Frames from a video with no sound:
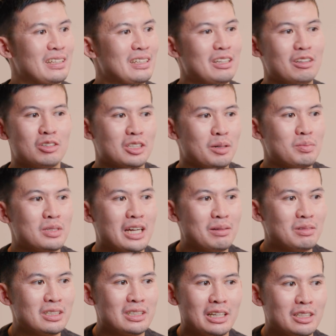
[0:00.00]
you know
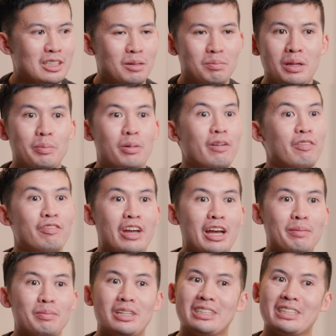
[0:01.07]
sometimes it's like some people have
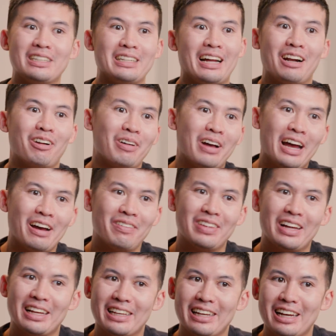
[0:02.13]
families and I don't have
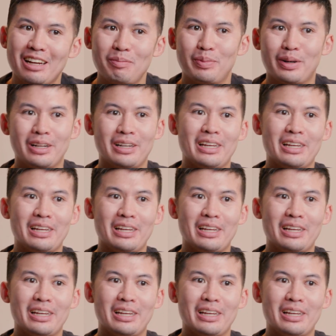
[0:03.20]
that yet but